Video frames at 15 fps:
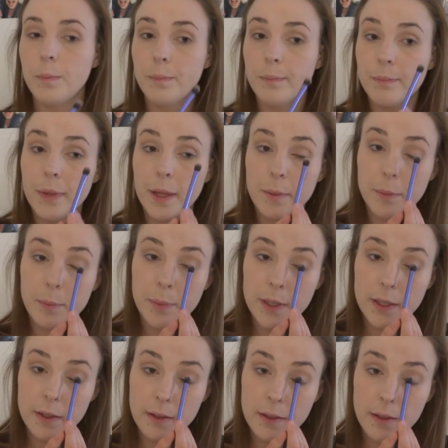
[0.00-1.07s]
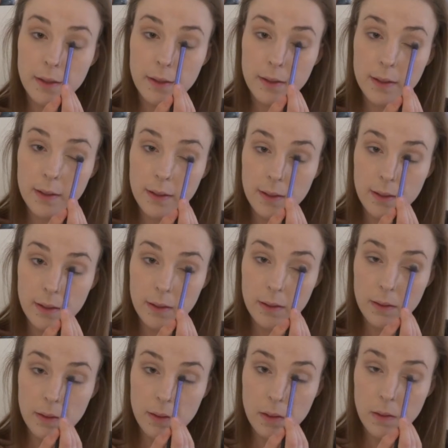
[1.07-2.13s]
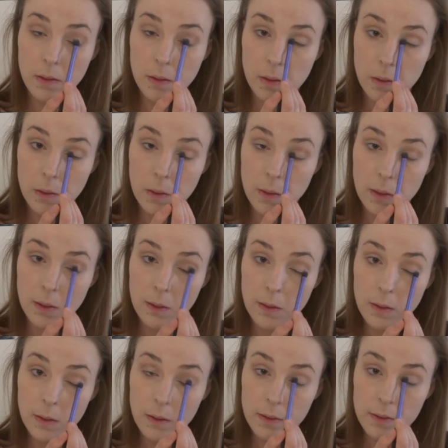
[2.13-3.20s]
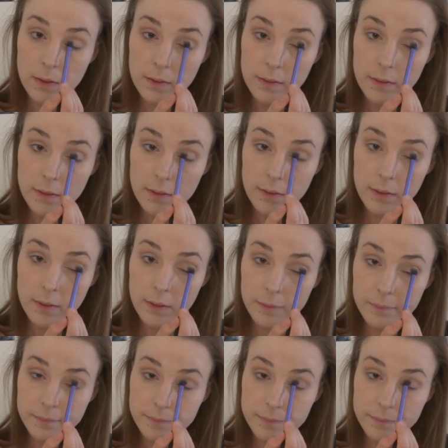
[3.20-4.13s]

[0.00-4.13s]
baby pink kind of colour. Just as a